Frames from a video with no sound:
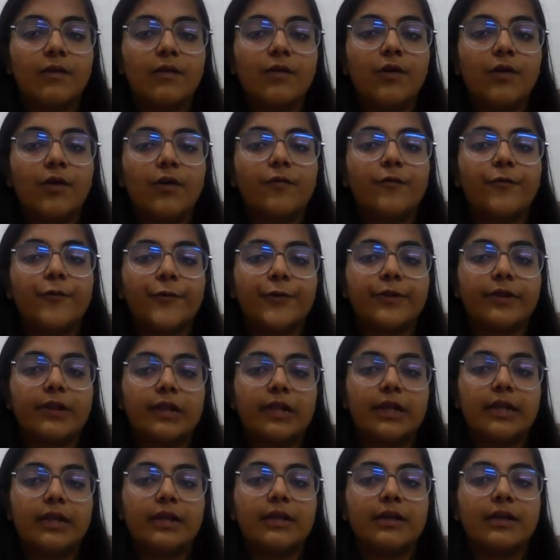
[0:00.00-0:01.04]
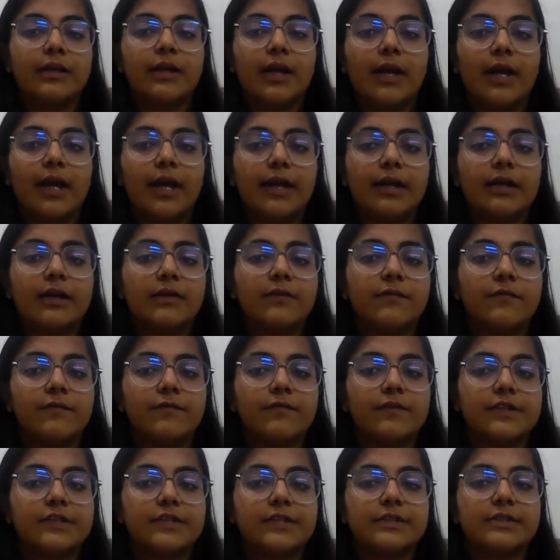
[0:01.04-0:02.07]
Fourthly, act
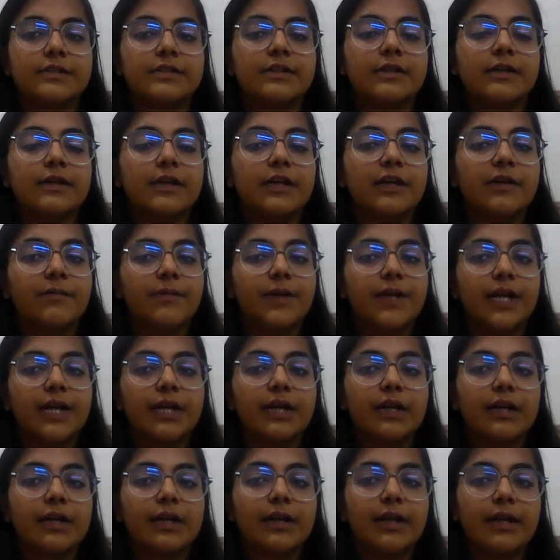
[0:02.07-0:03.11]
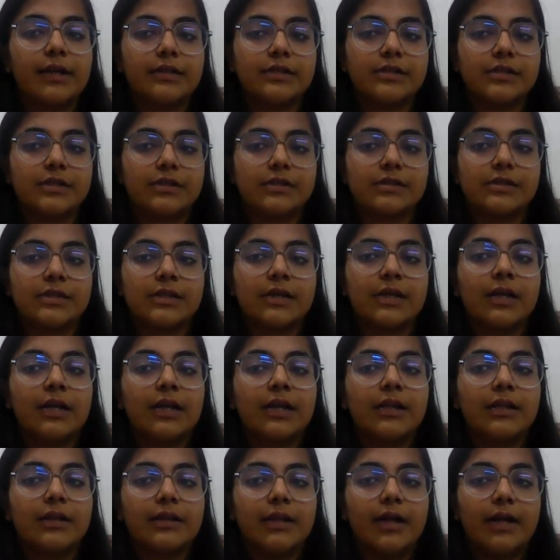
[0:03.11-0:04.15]
which is imminently dangerous
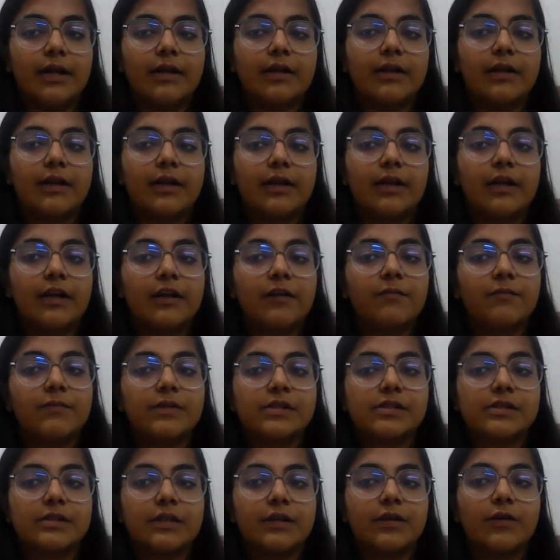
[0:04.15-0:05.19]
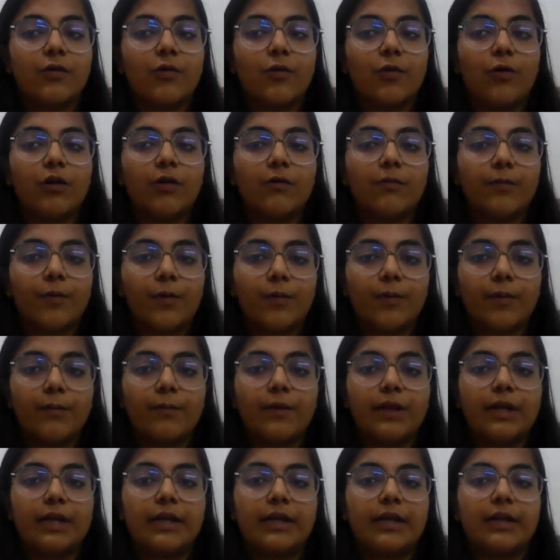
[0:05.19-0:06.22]
that it must in all
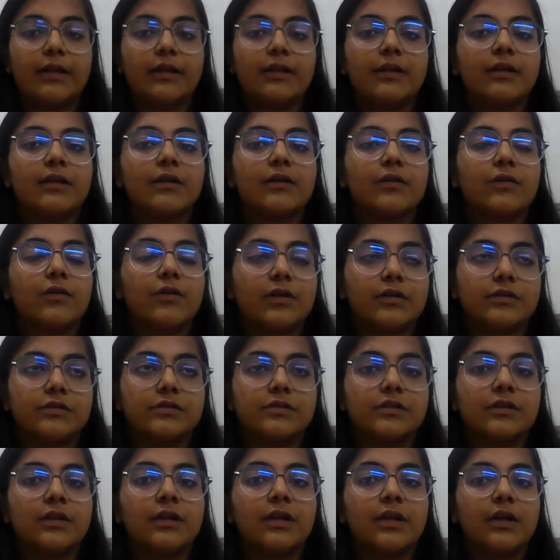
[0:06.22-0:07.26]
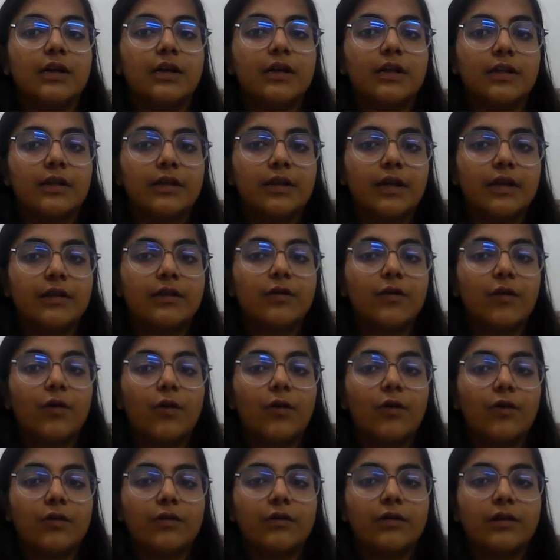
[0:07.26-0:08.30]
probability cause death
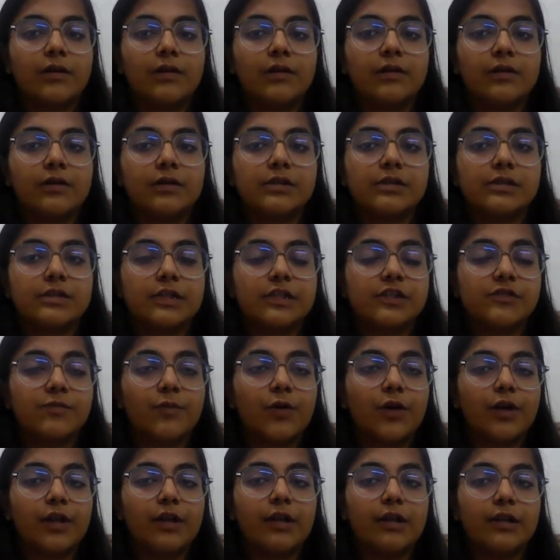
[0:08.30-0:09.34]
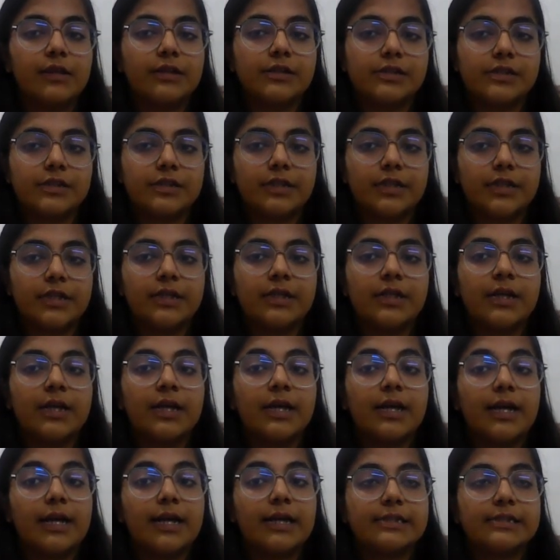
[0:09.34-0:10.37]
or such bodily injury
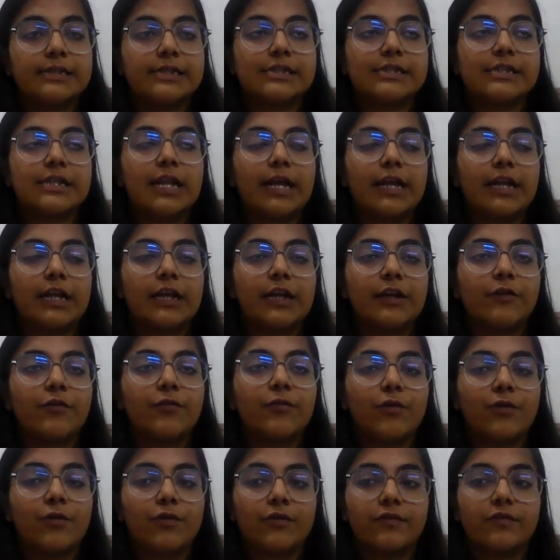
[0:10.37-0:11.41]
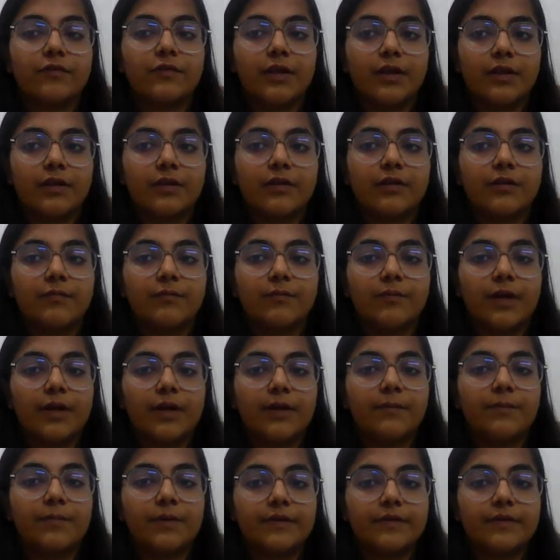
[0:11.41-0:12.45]
as is likely to cause death by a
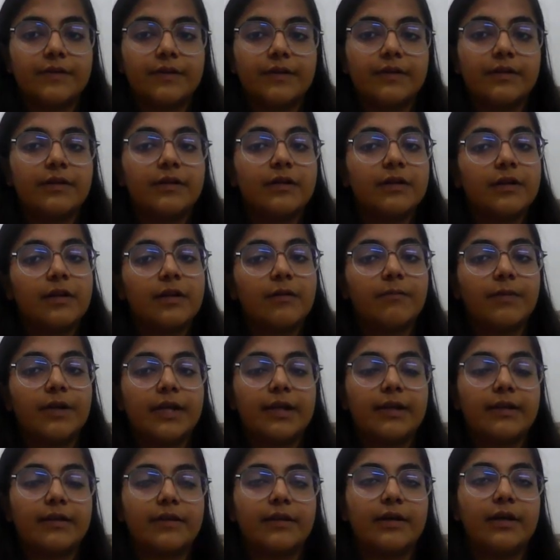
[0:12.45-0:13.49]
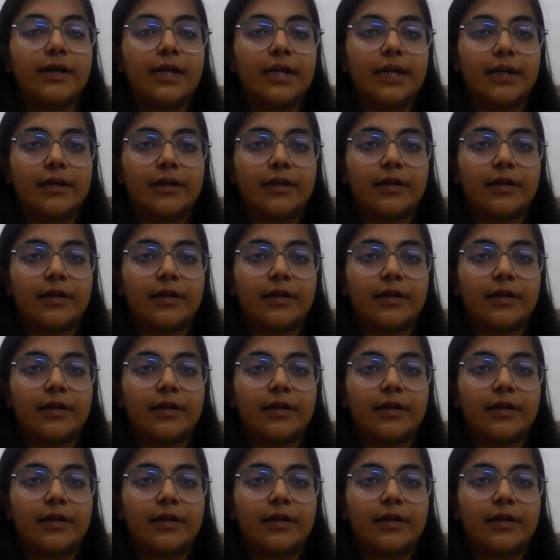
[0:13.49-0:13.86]
person committing the act.